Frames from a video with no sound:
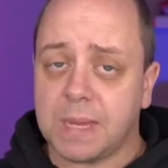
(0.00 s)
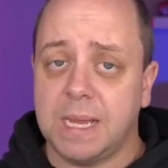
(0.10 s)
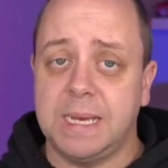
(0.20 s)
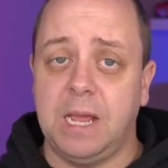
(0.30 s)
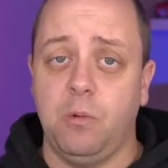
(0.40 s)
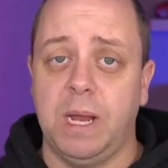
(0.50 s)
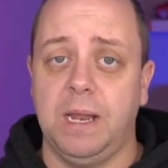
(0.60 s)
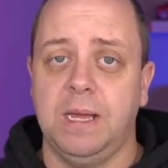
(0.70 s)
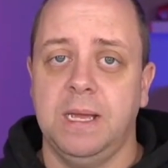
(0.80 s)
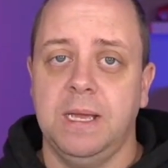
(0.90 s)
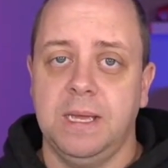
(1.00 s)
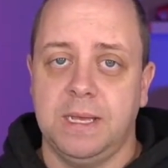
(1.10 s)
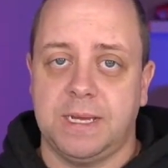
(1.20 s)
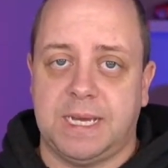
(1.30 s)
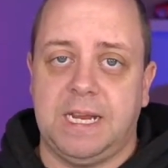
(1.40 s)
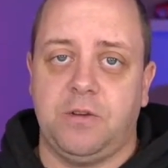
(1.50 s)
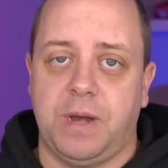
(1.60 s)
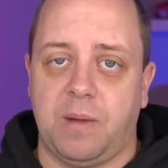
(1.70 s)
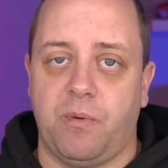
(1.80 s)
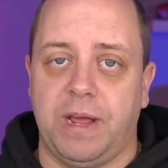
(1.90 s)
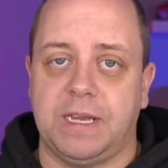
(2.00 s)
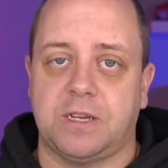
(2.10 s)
They will stick to their brands,